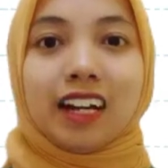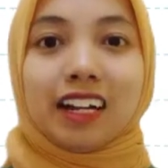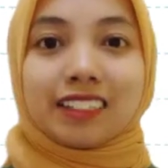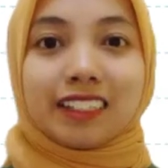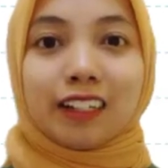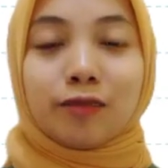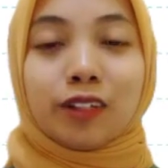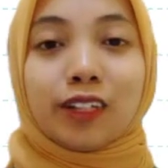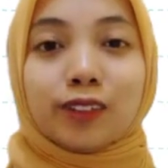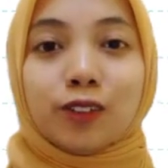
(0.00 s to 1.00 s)

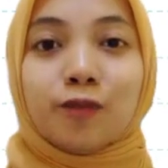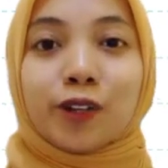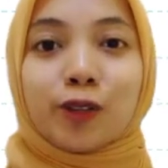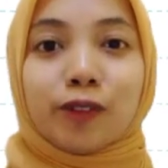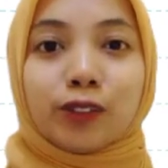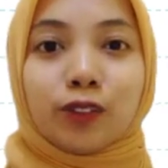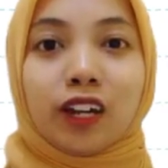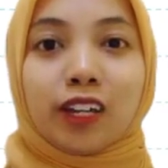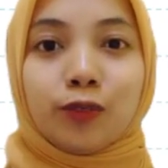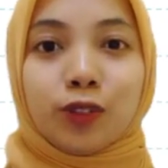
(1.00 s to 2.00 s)
Assalamualaikum
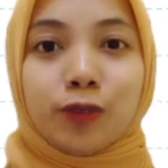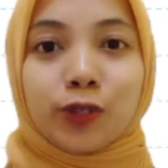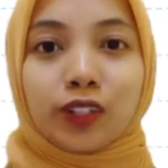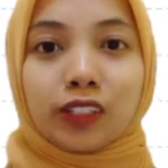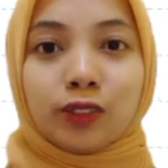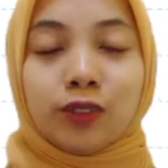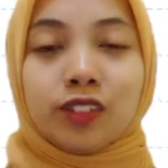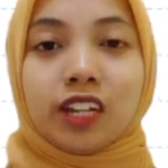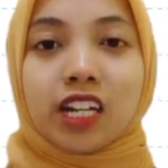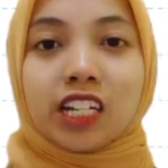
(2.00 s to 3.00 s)
warahmatullahi wabarakatuh.
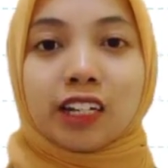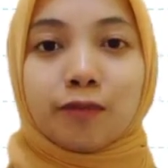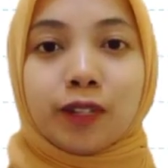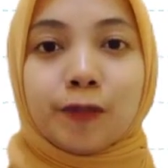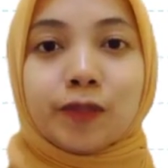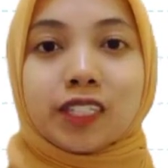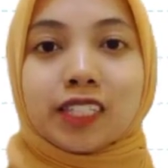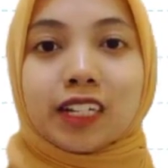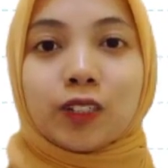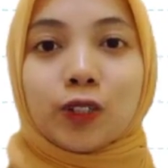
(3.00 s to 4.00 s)
The Honorable
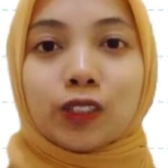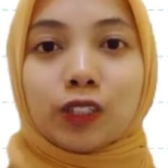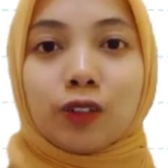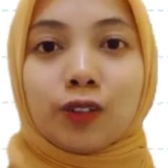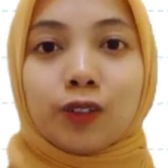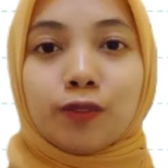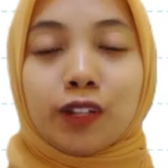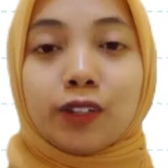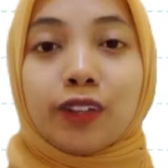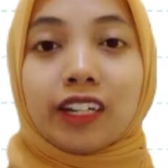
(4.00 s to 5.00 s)
Mr. Dr. Odo
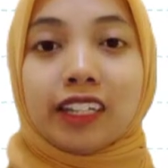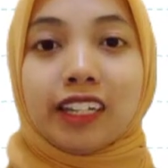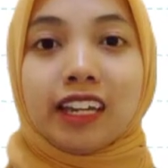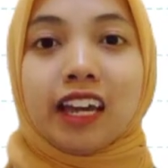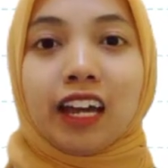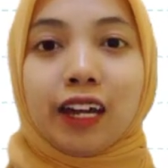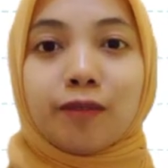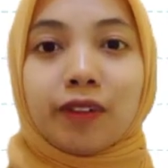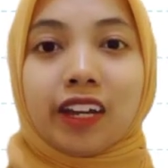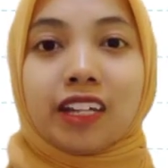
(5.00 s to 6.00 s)
Fadlueli,
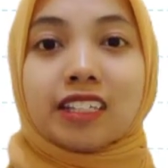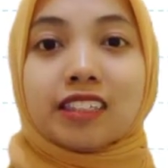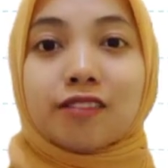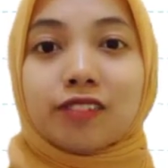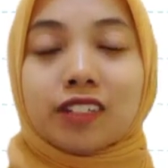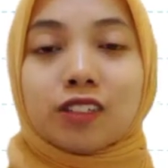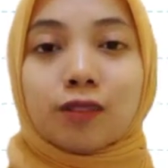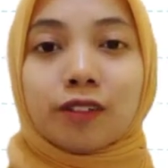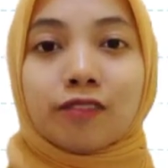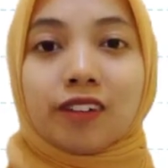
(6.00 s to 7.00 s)
MA as the first
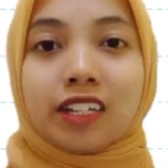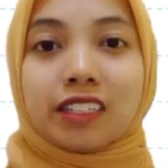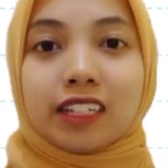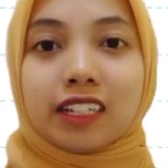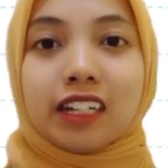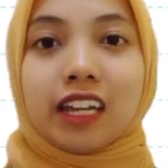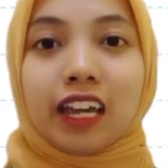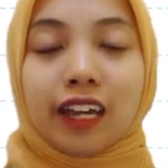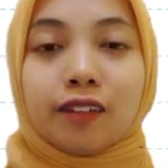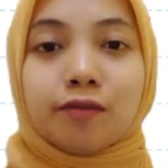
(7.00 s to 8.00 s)
supervisor,
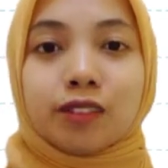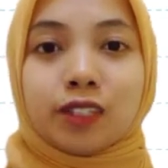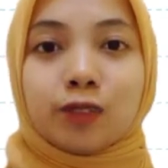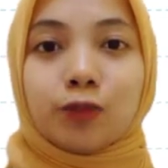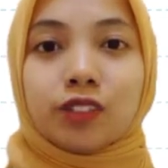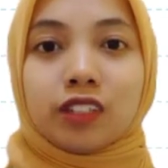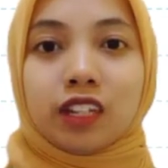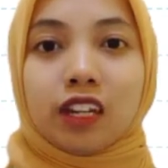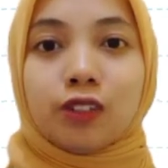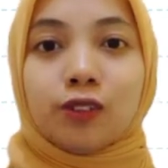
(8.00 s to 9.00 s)
and Mrs.
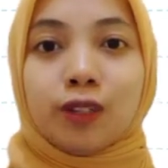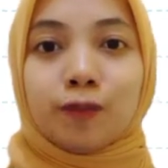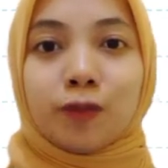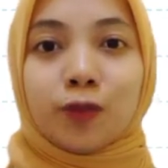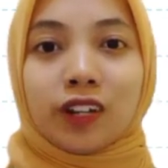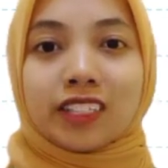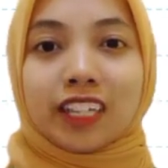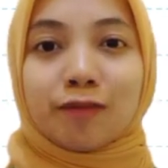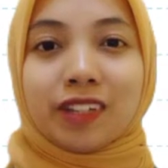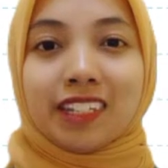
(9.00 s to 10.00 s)
Mundria Yudi Pamungkas
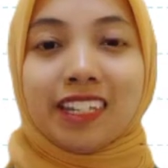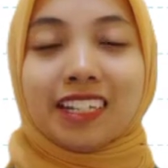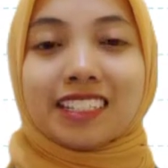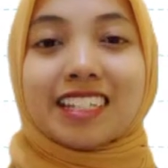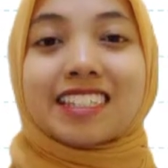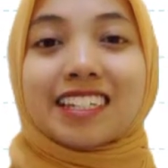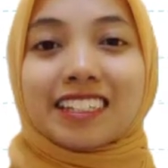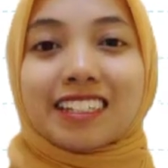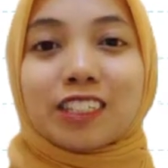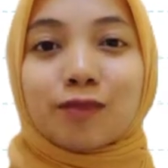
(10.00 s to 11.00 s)
MED as a
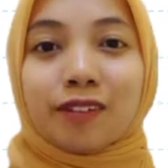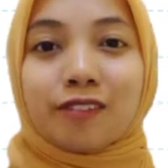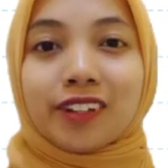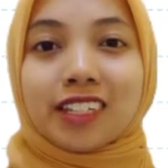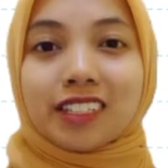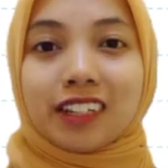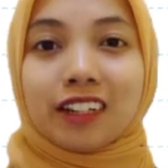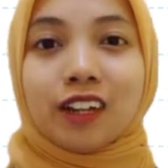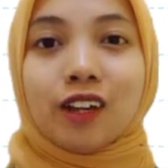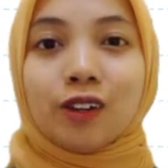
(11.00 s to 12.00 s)
second supervisor
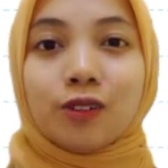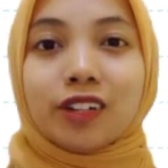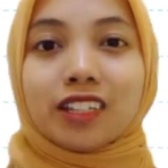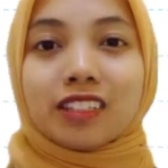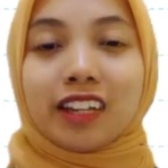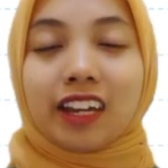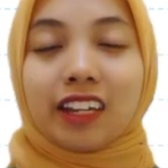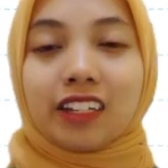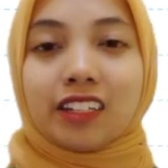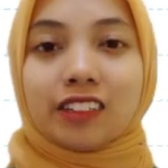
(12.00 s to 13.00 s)
who has
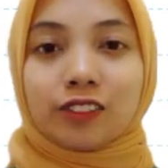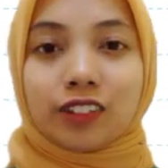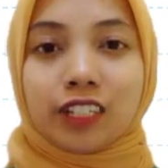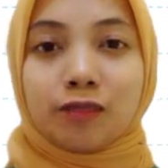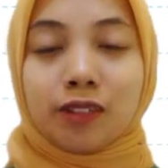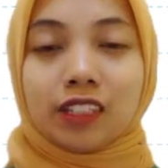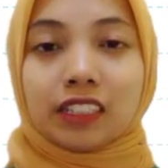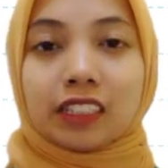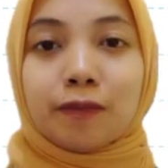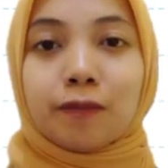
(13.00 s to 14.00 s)
guided and encouraged me
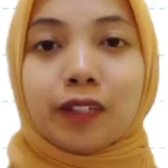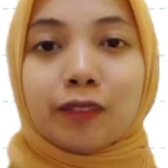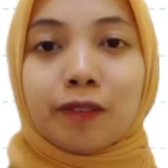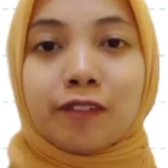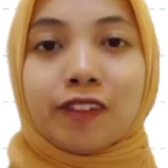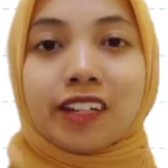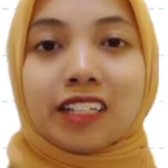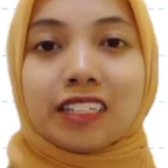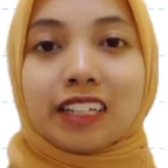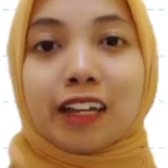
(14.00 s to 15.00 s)
to complete my final
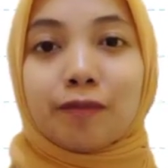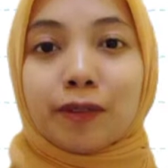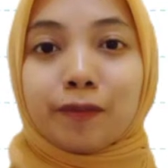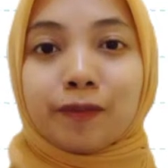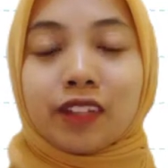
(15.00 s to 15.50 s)
assignment.